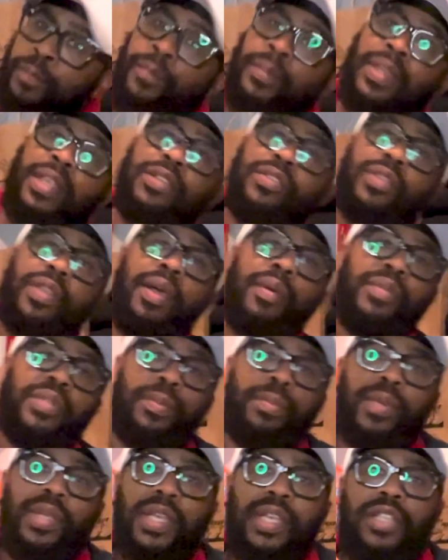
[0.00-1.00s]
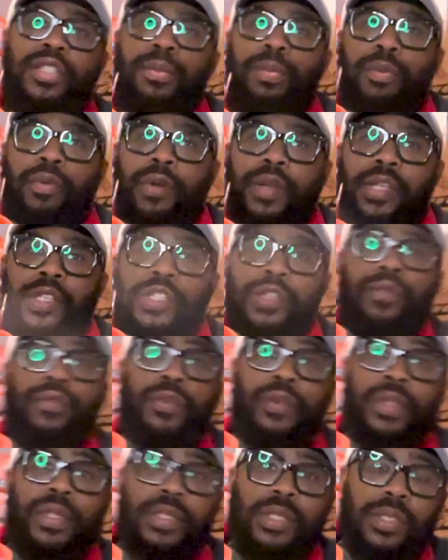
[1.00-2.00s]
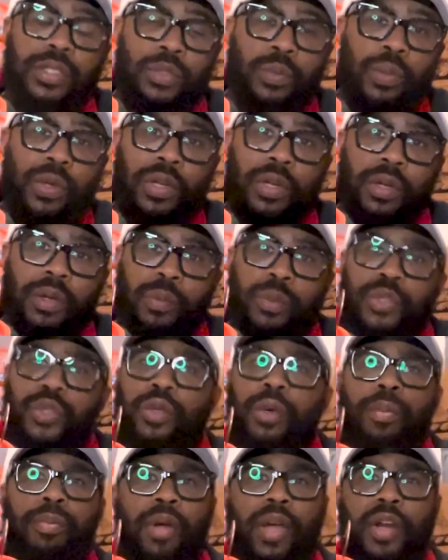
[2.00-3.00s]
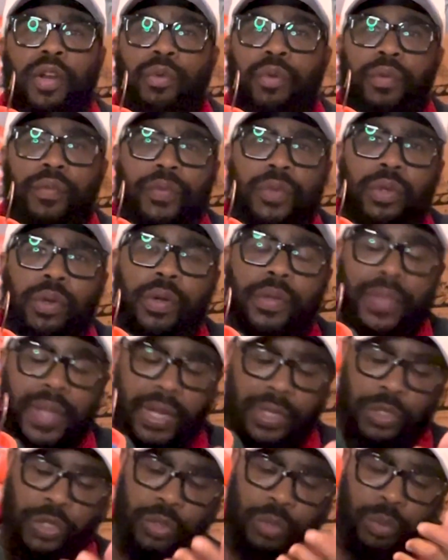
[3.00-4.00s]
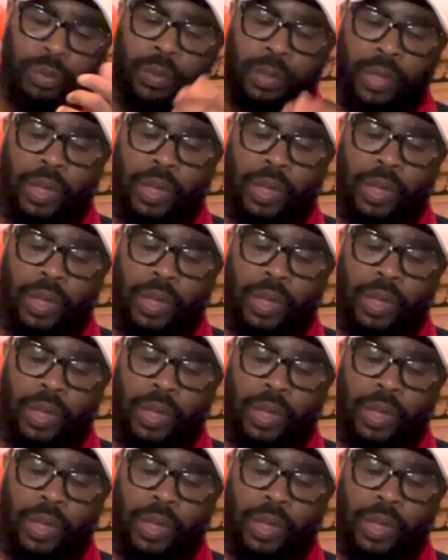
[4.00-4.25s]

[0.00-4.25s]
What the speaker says: So that was a big inspiration for this as well. And we'll do a product review on that too.